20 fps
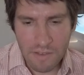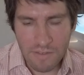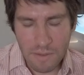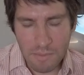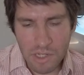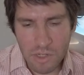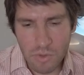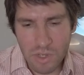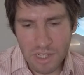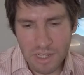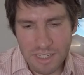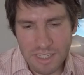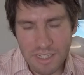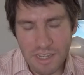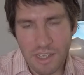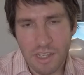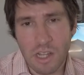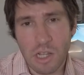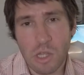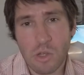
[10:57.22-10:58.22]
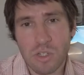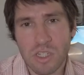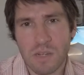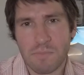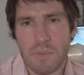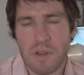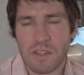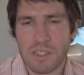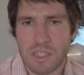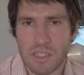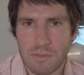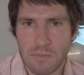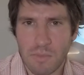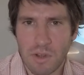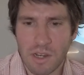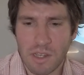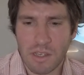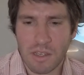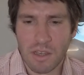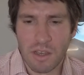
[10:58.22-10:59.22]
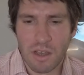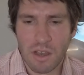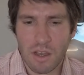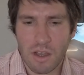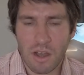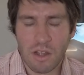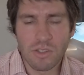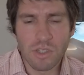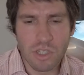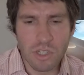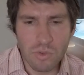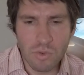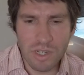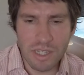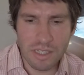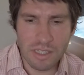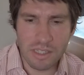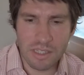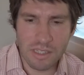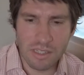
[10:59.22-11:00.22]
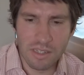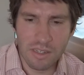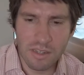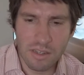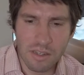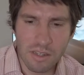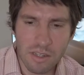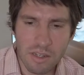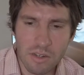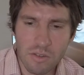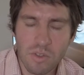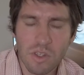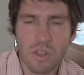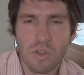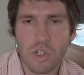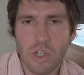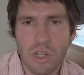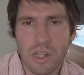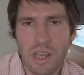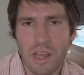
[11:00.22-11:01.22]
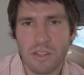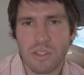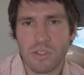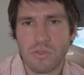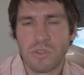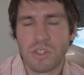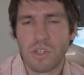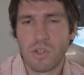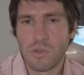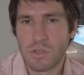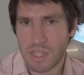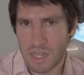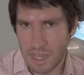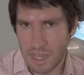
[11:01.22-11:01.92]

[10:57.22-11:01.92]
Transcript: if I'm doing let's say a close up on somebody, I'll do it. You know, usually I'll do two